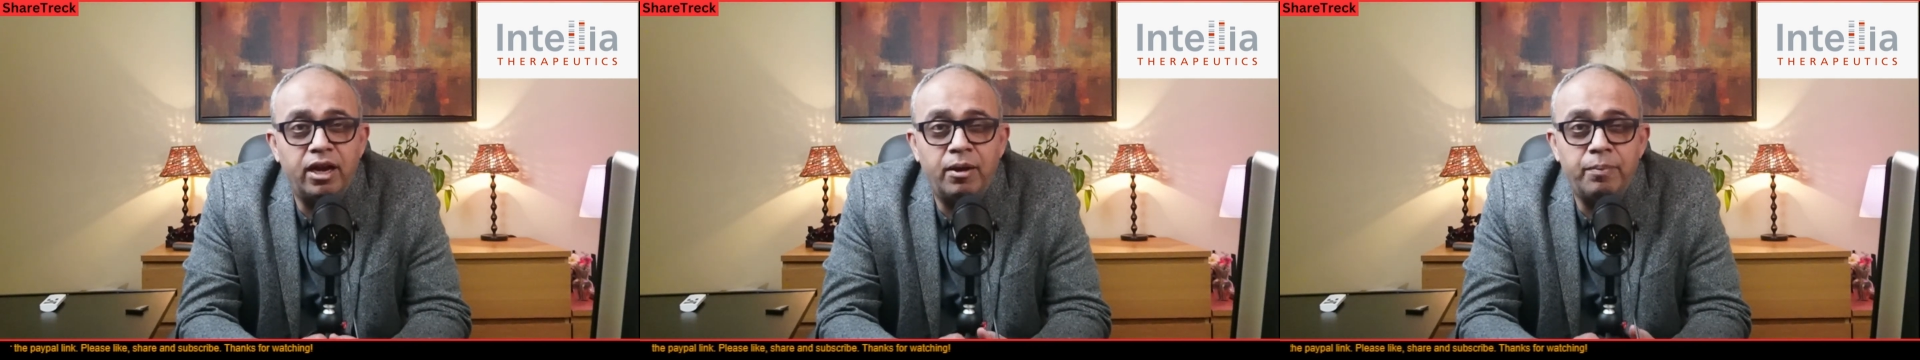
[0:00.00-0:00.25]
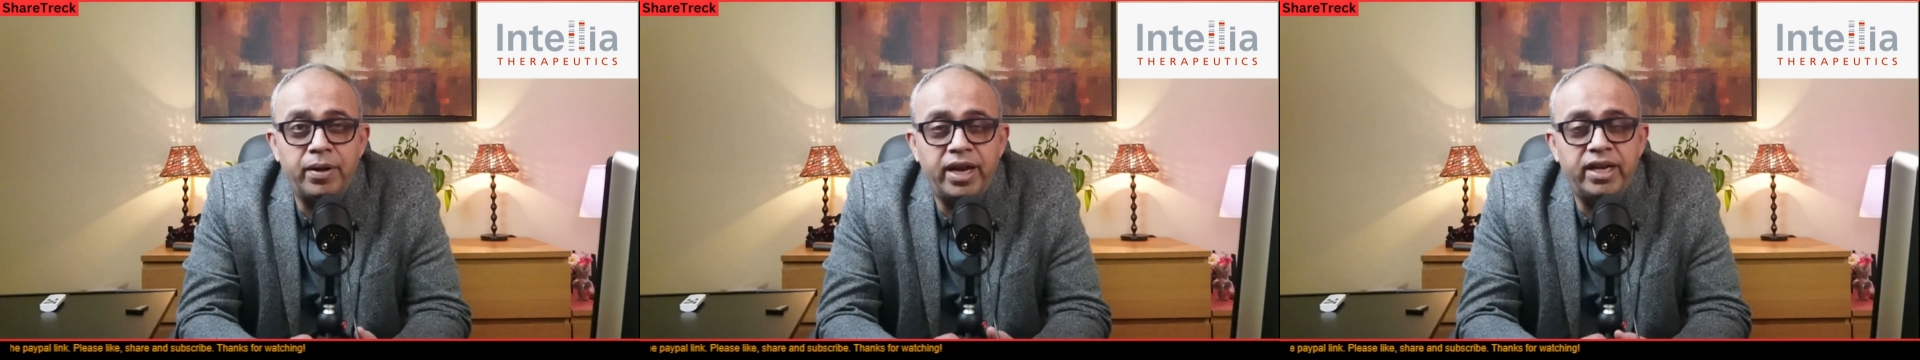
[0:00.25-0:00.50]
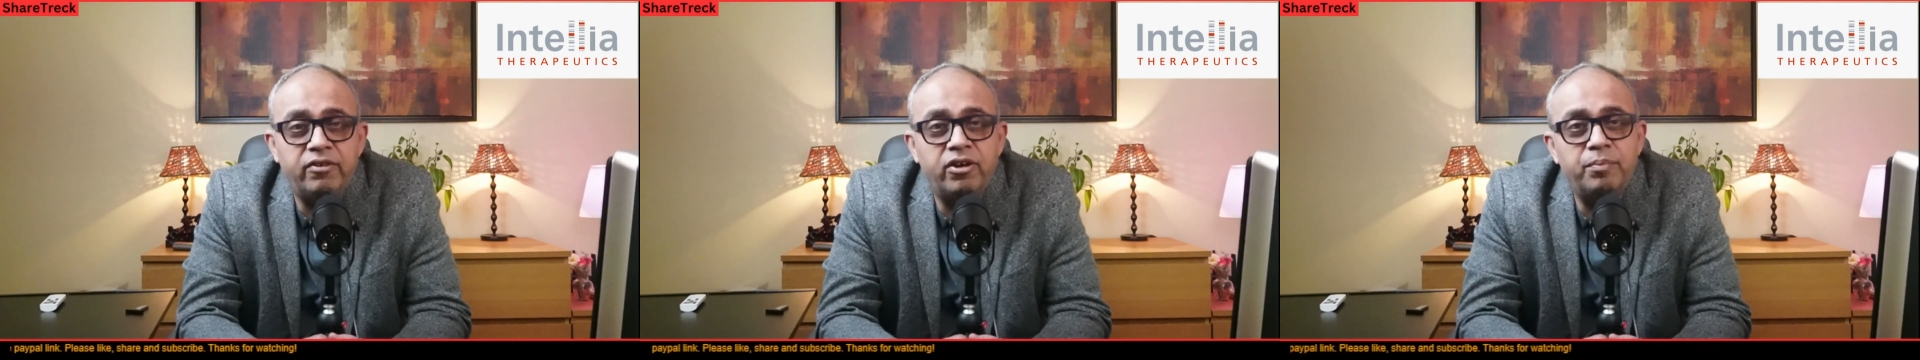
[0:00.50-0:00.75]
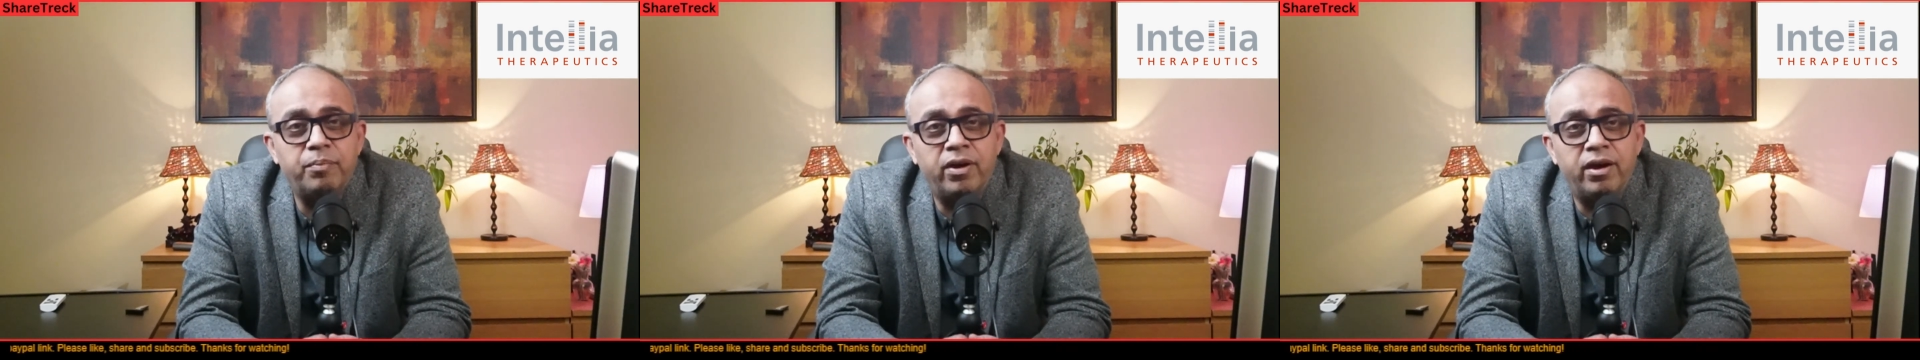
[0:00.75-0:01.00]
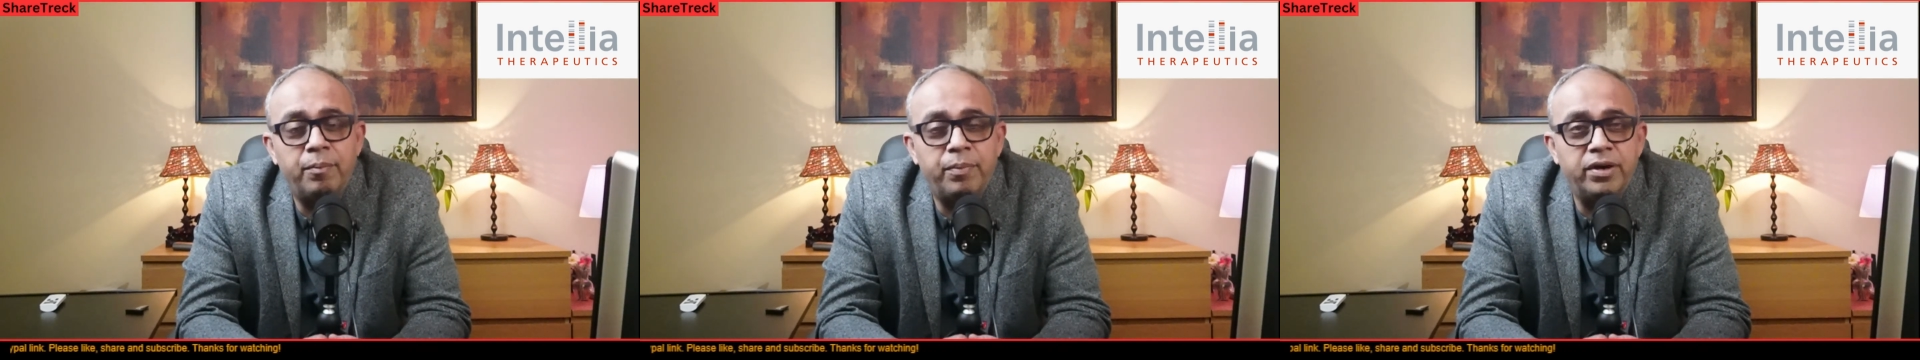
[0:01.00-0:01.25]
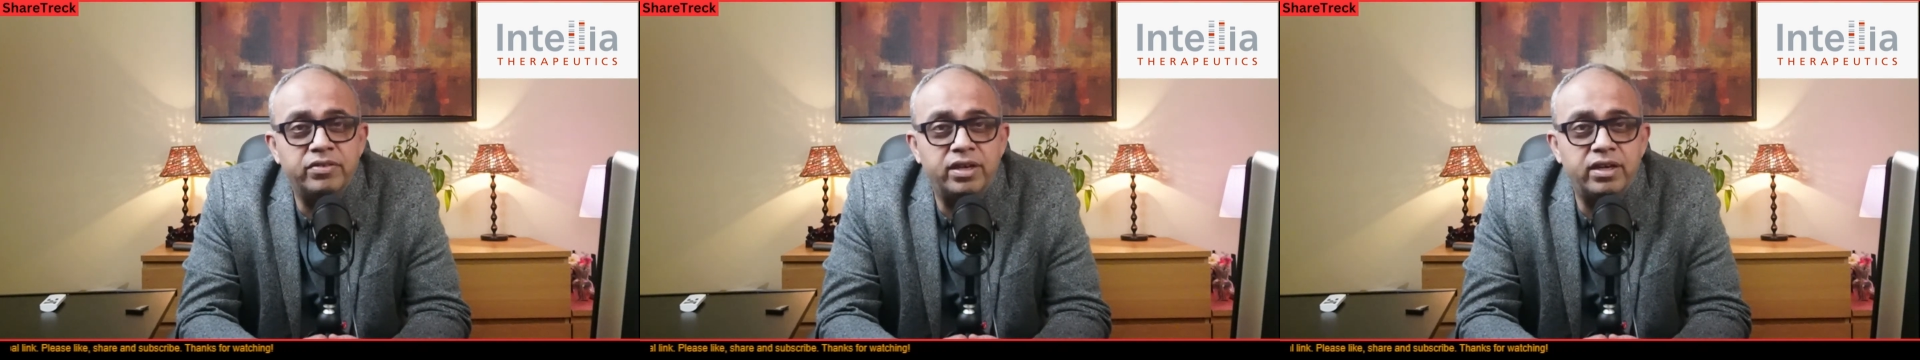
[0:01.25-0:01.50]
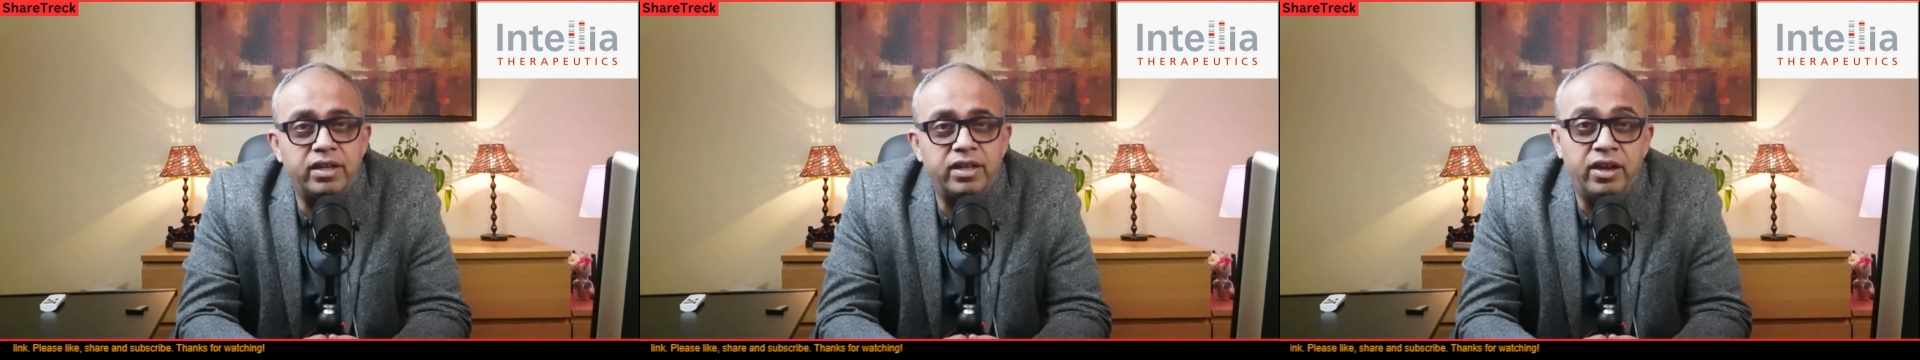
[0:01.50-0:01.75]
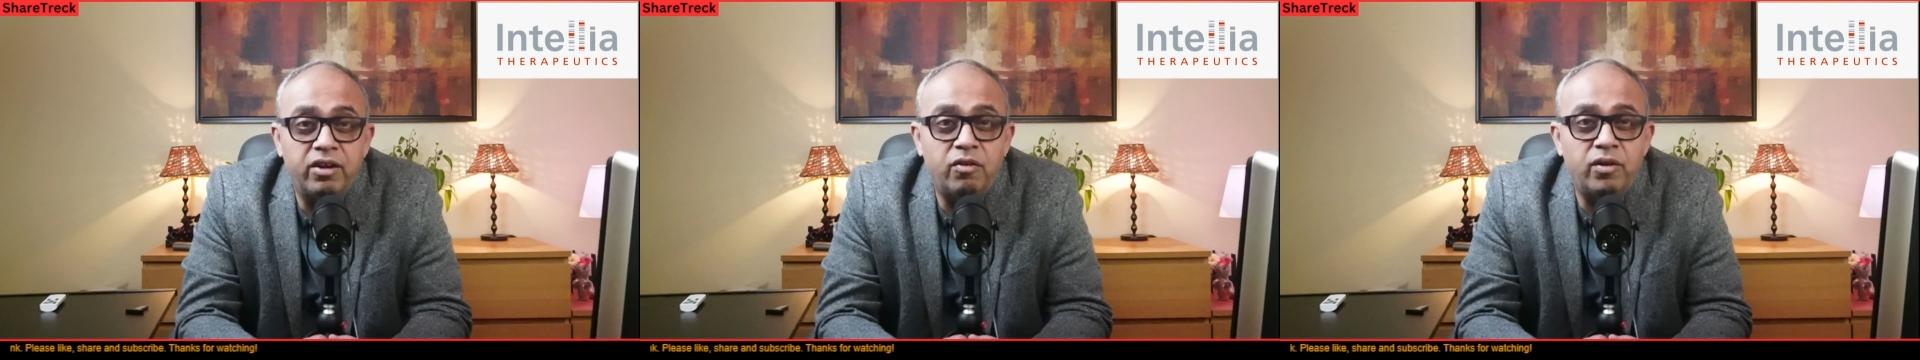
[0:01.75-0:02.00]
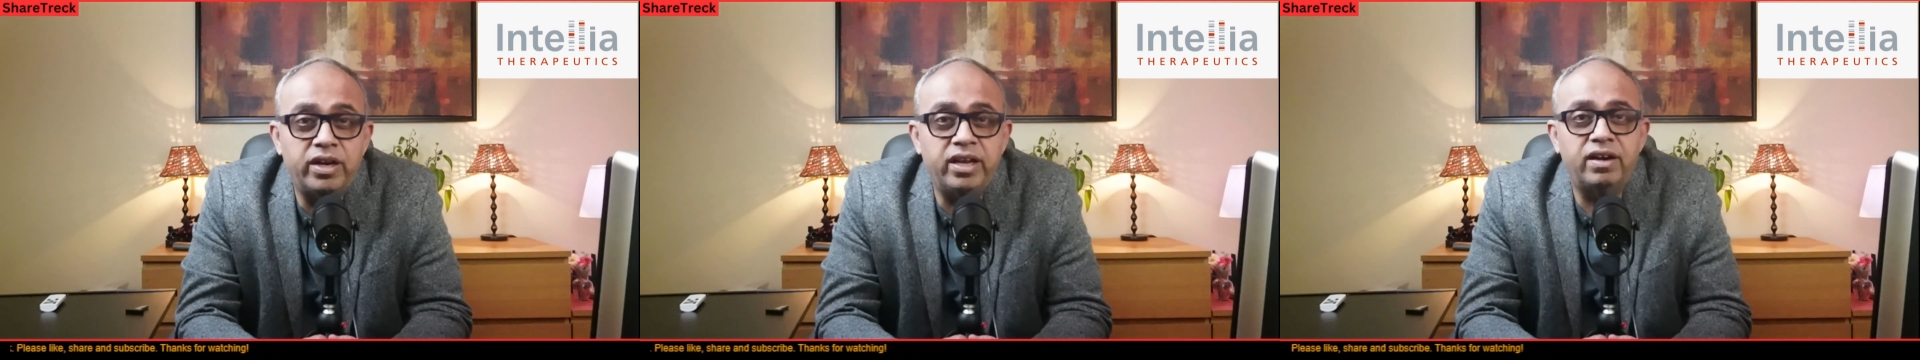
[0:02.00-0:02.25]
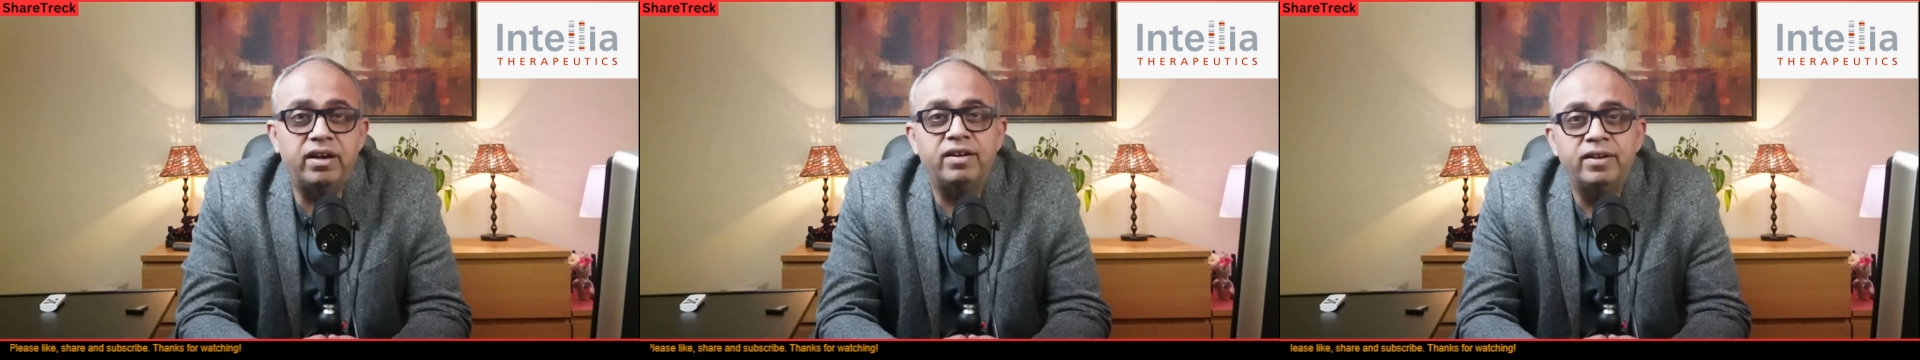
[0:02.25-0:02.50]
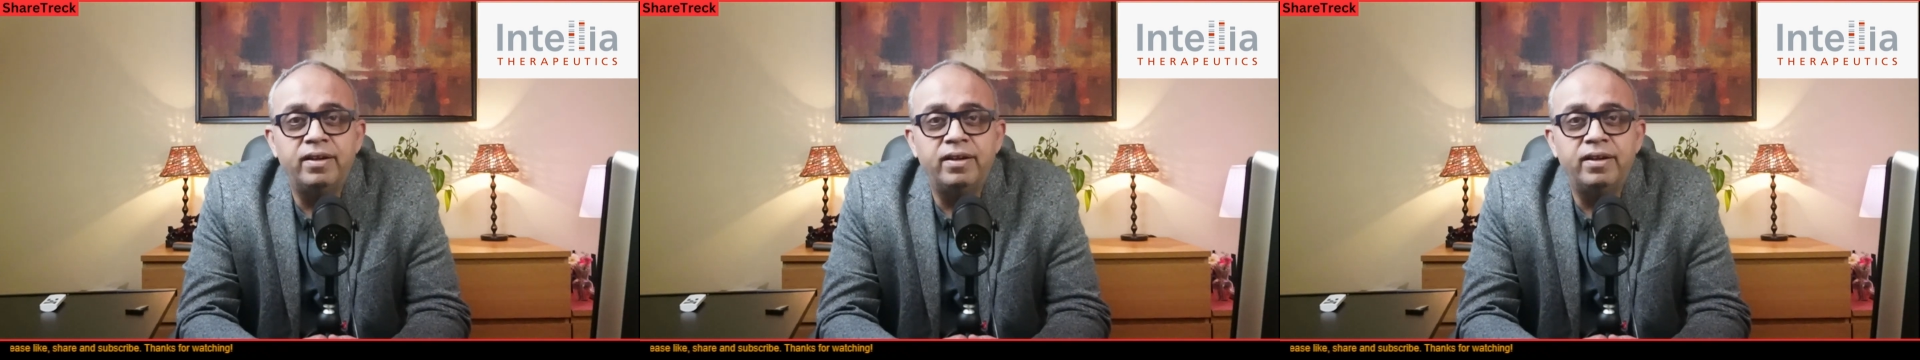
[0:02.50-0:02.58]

up 91% year over year,